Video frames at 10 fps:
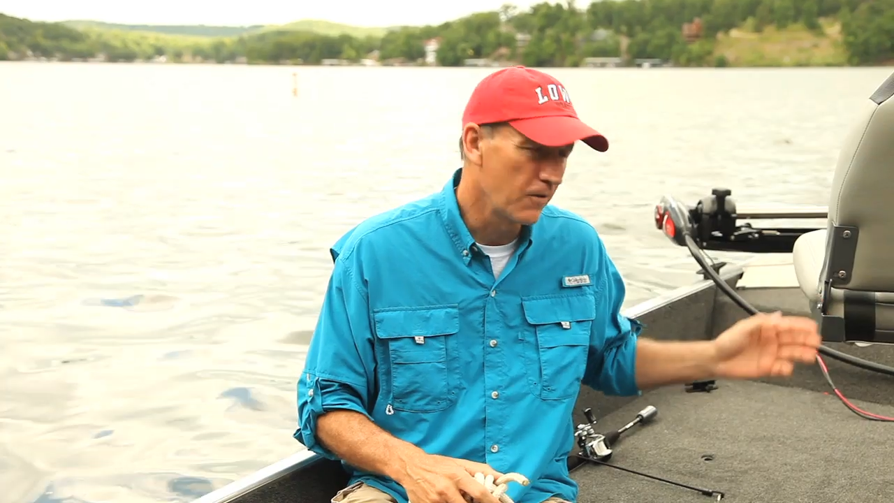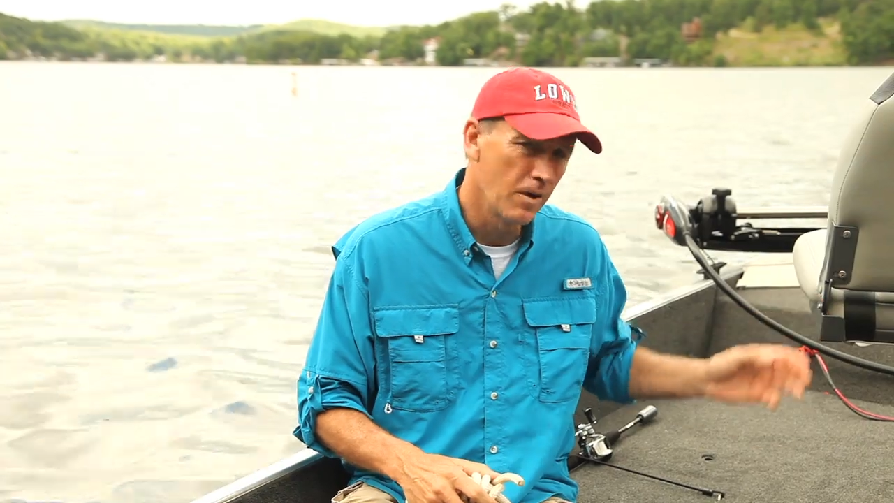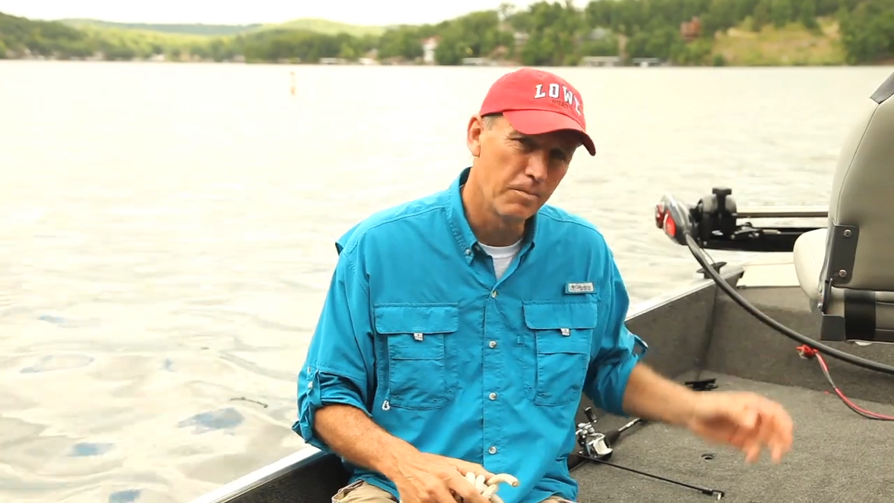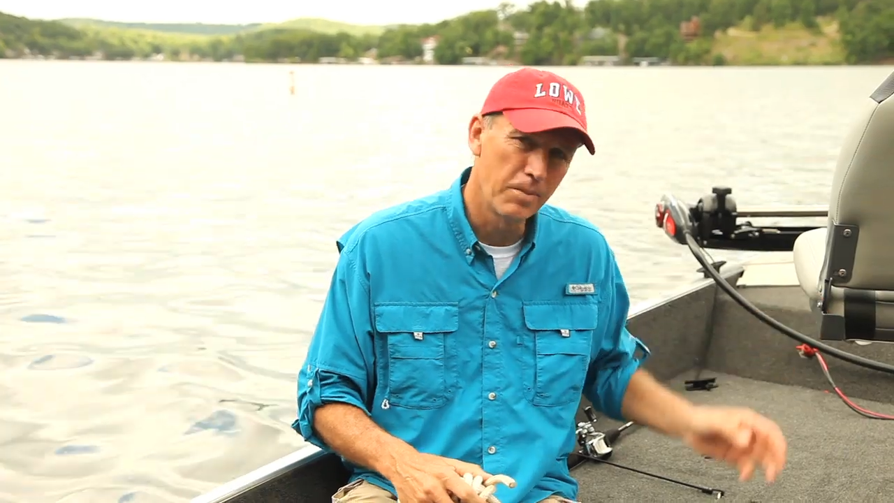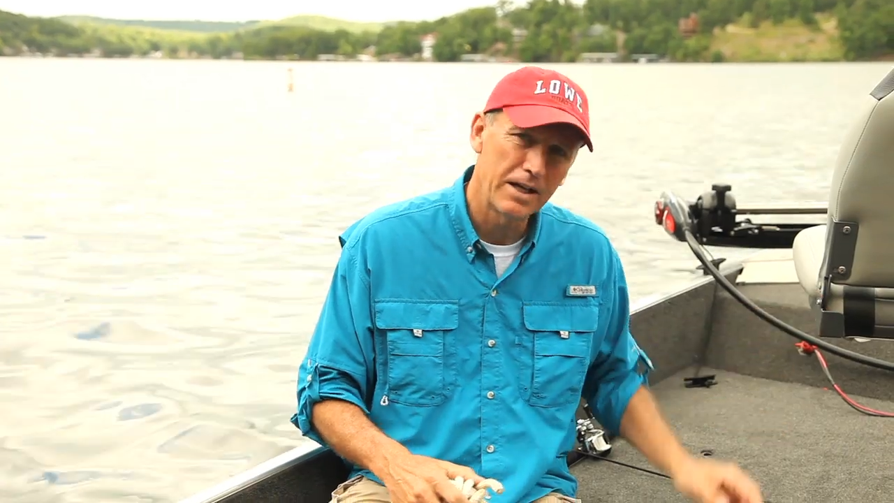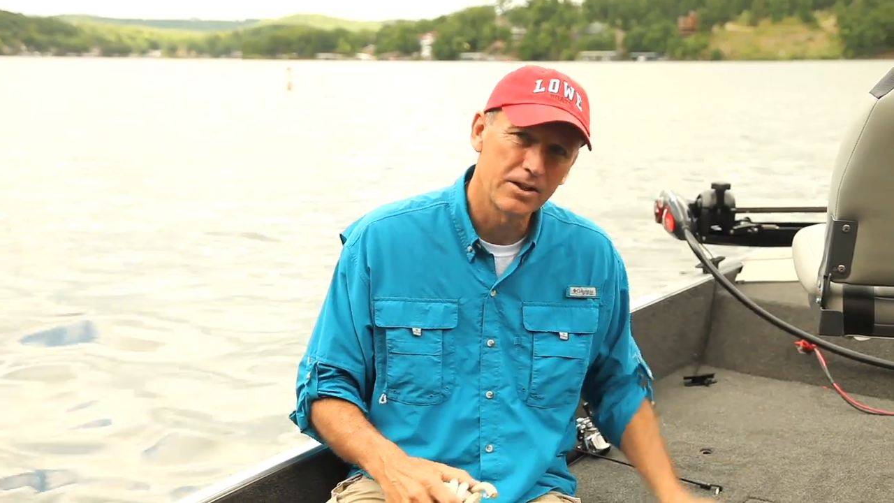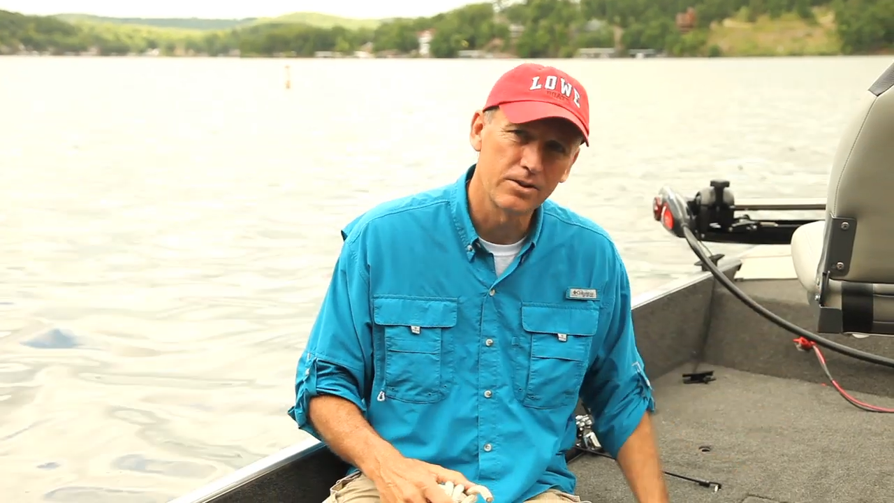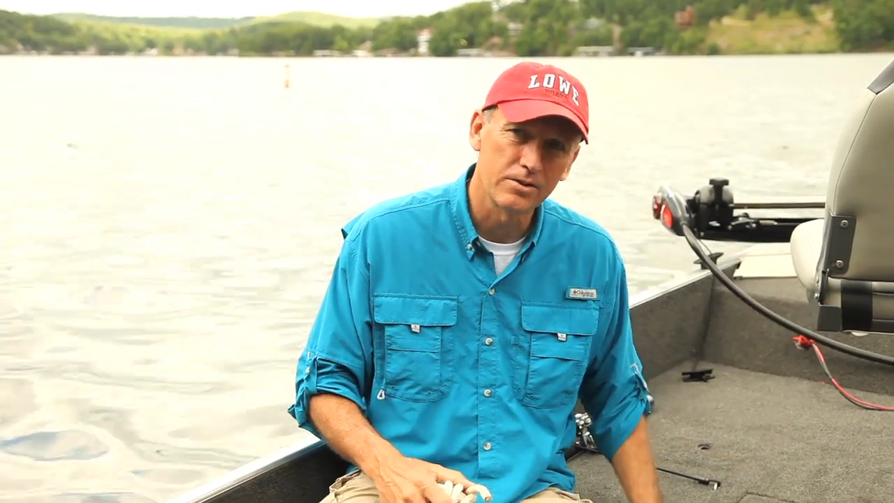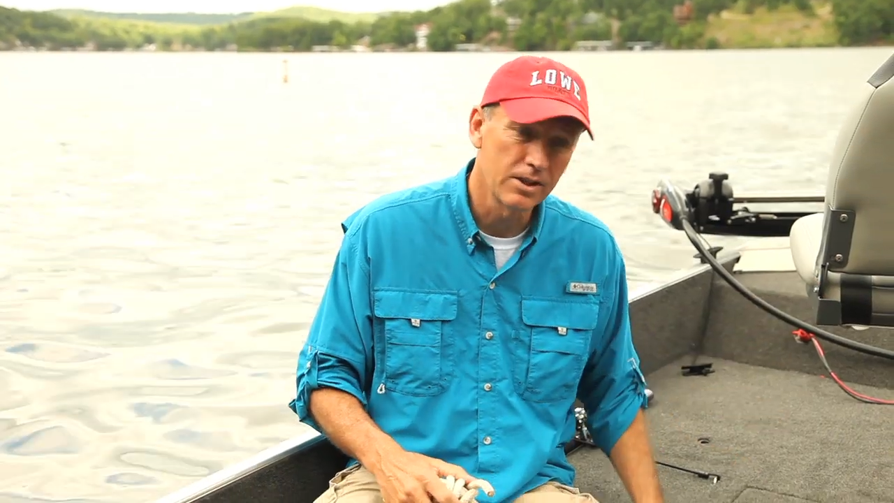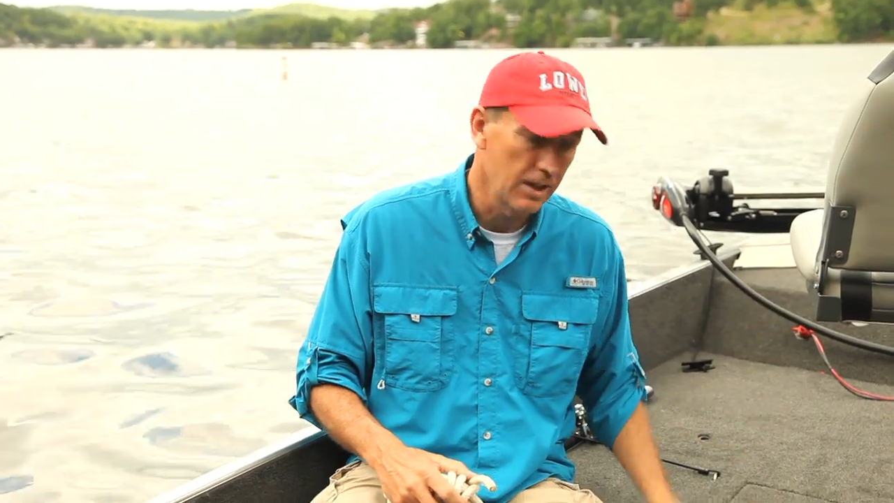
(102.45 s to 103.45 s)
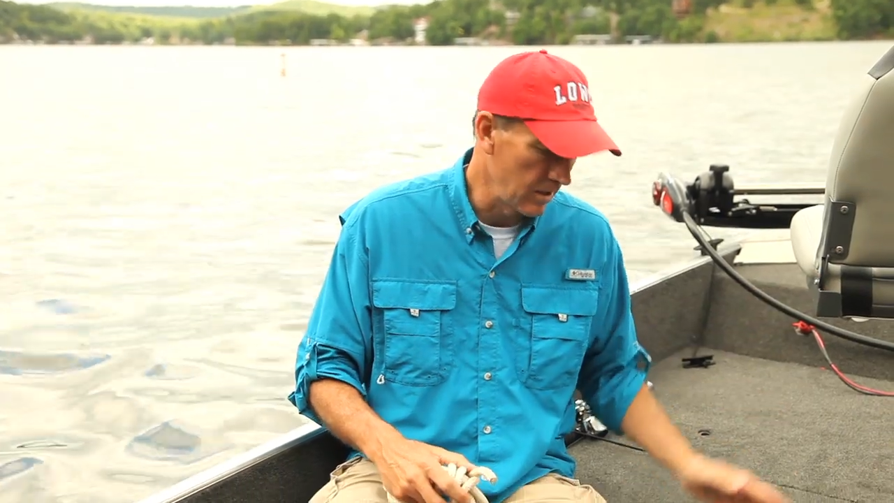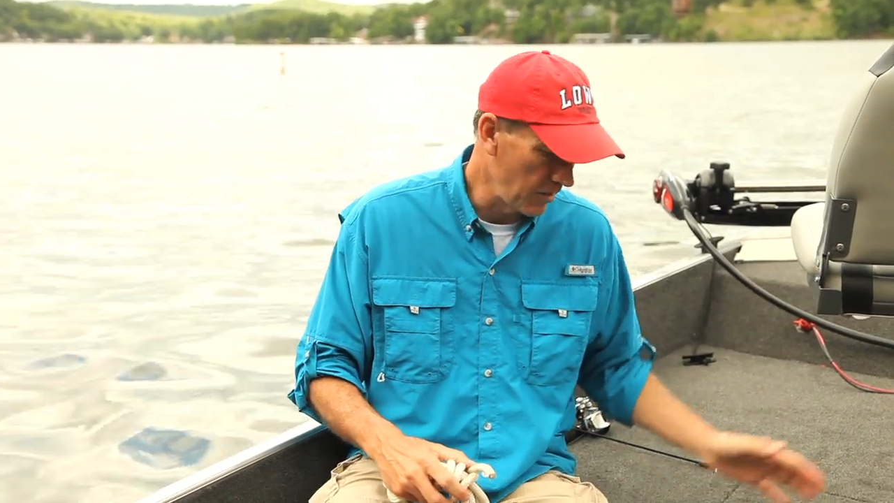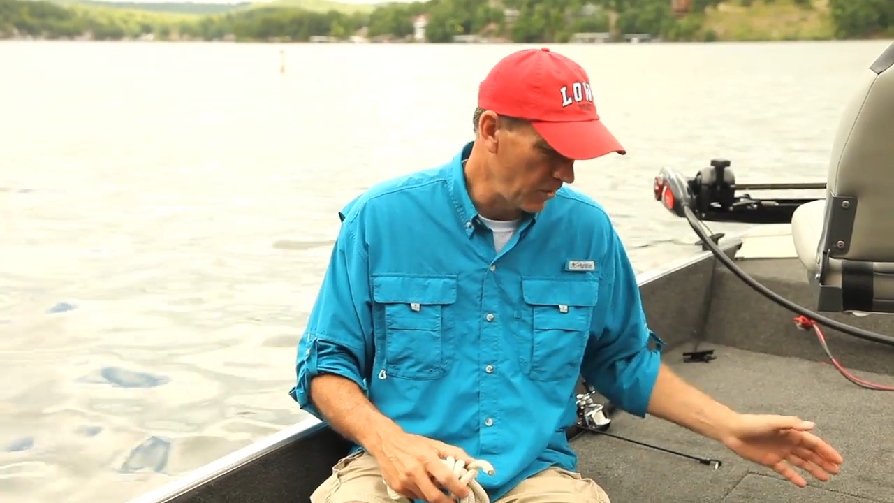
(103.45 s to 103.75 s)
front pedestal seat and up